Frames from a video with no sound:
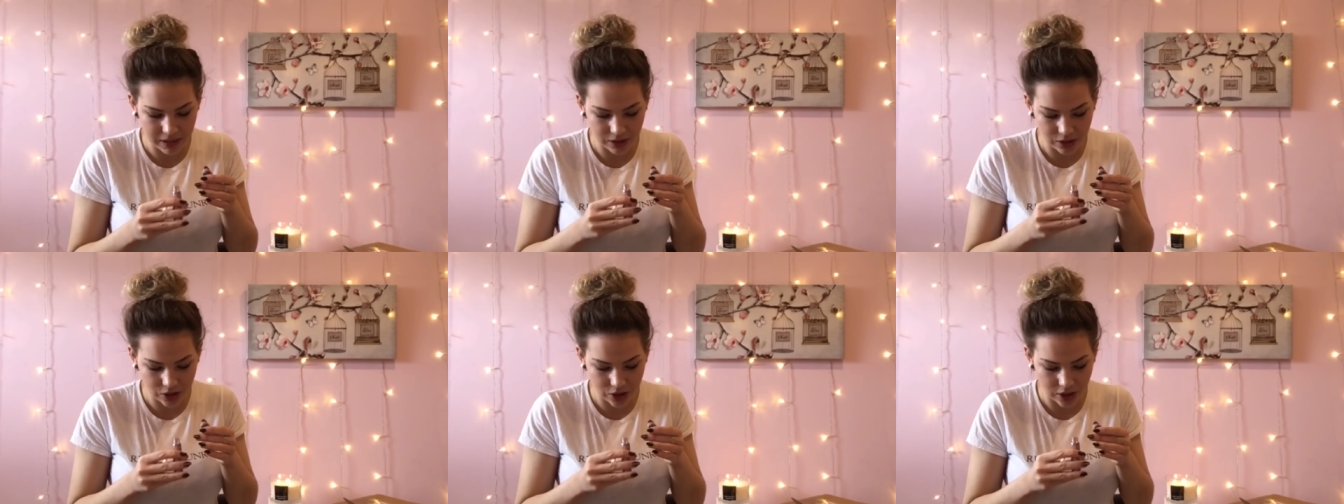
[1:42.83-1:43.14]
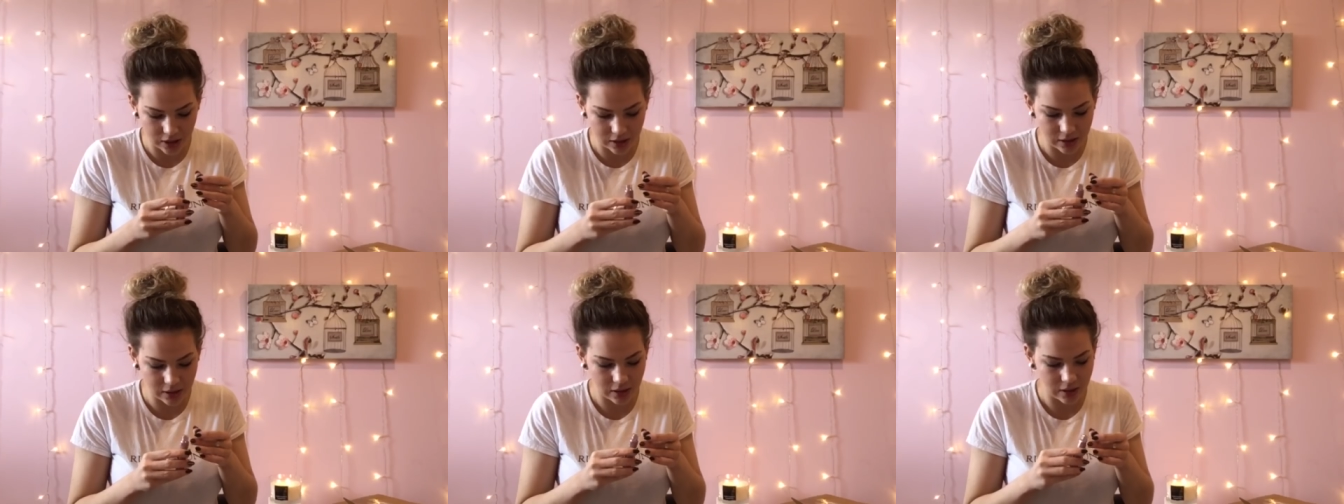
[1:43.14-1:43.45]

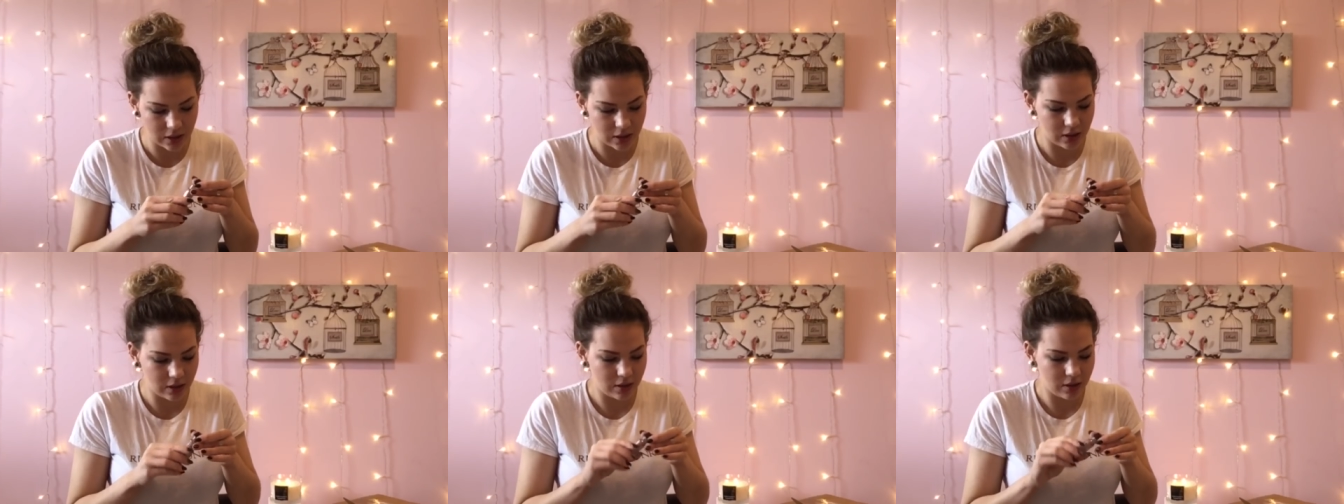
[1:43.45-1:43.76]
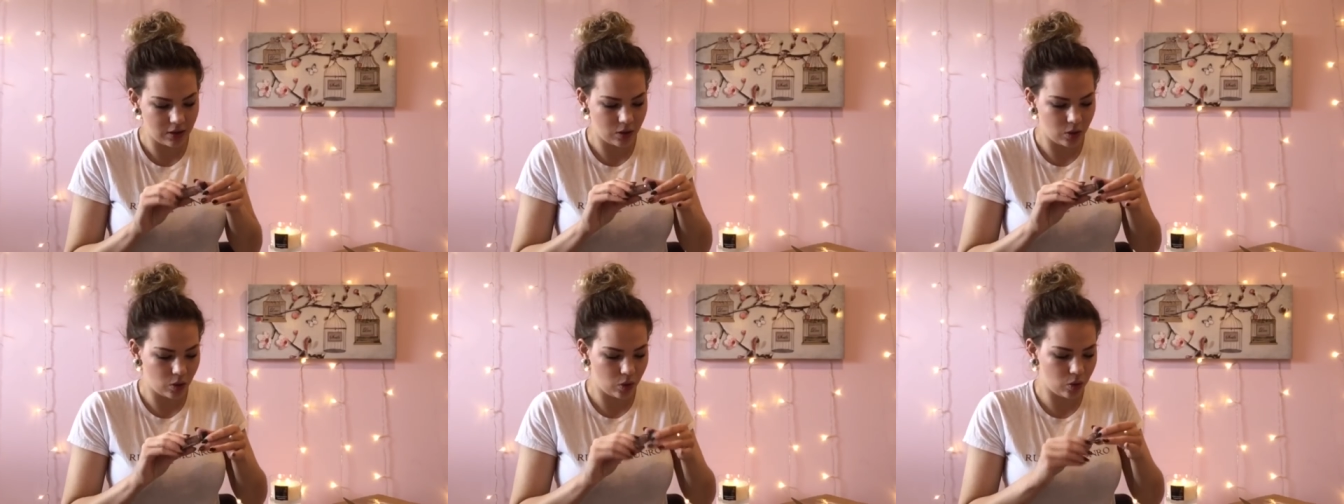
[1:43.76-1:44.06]
peaches.
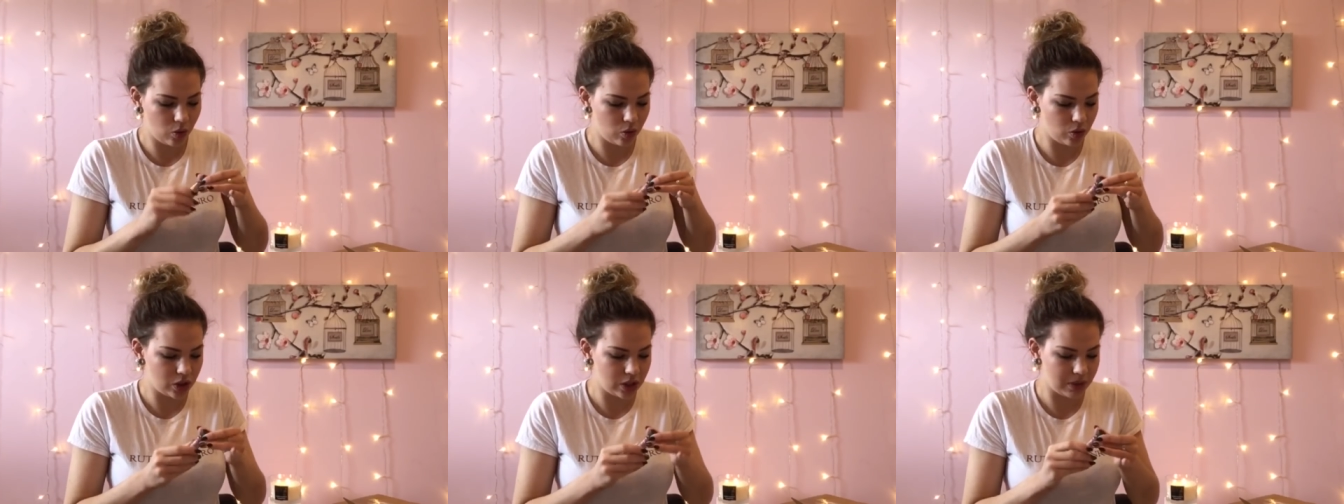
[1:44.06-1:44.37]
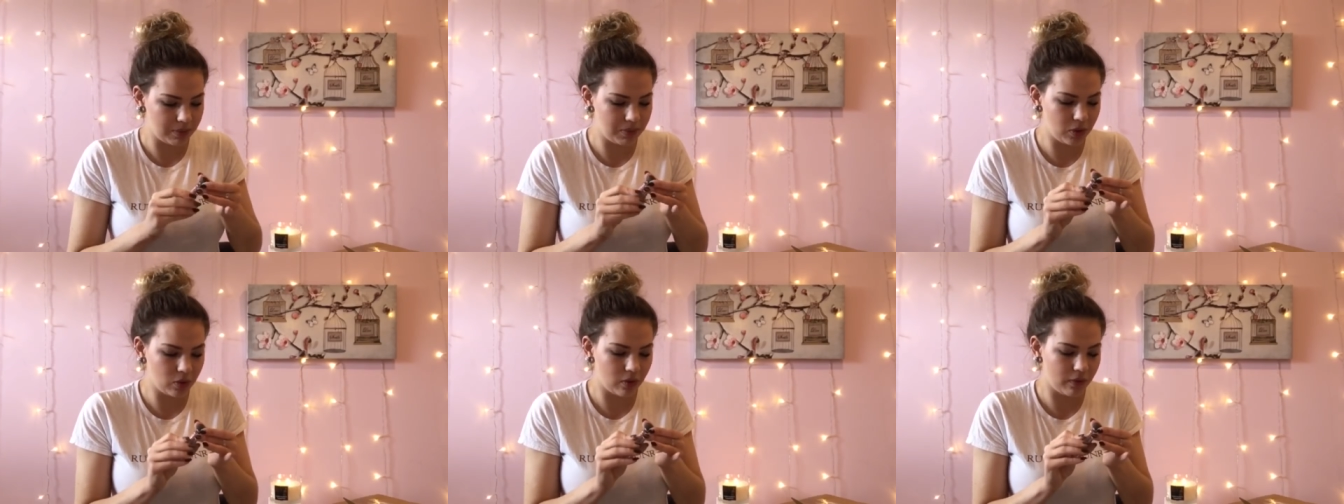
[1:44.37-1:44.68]
Ooh,
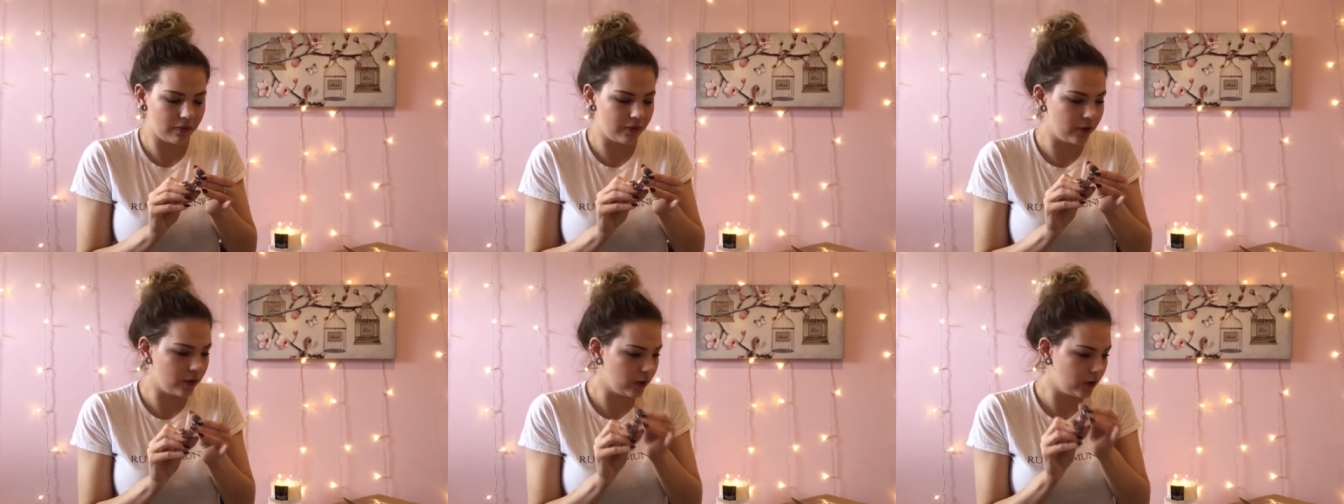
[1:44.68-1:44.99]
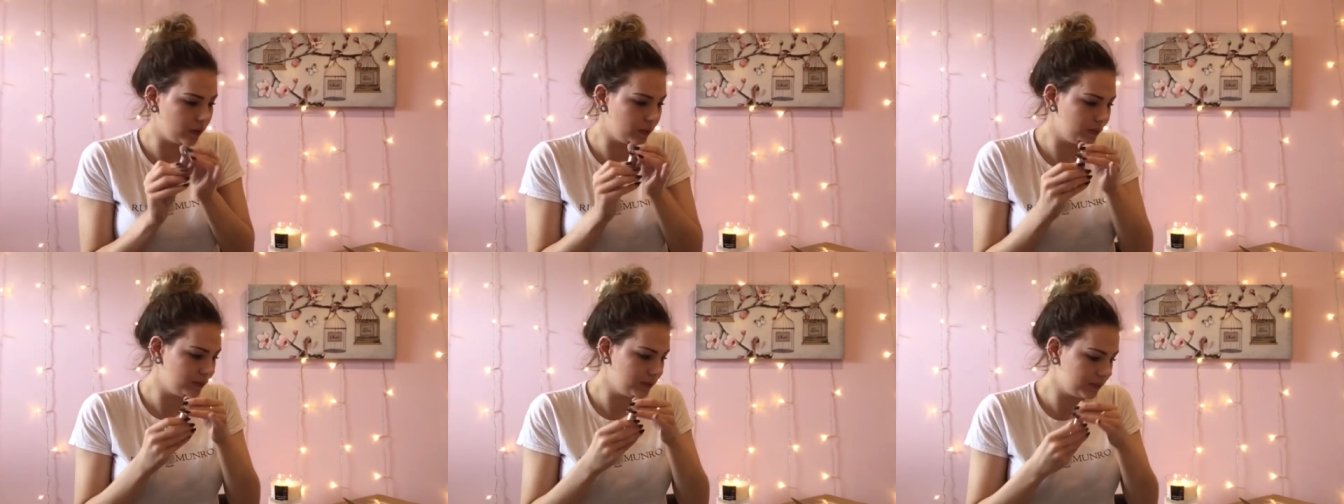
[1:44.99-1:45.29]
she's
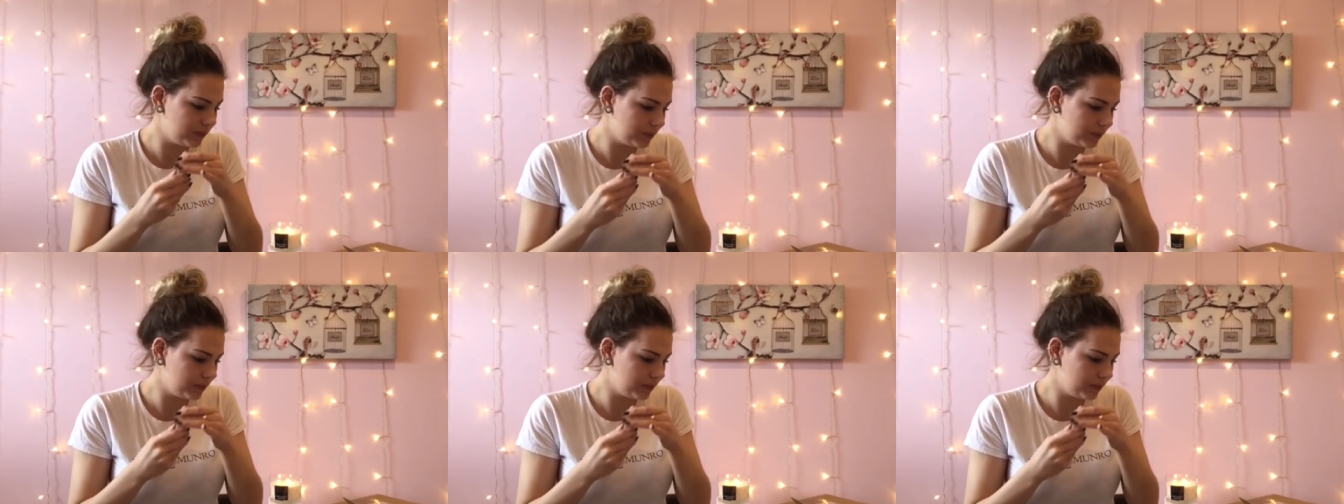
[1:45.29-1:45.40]
beautiful.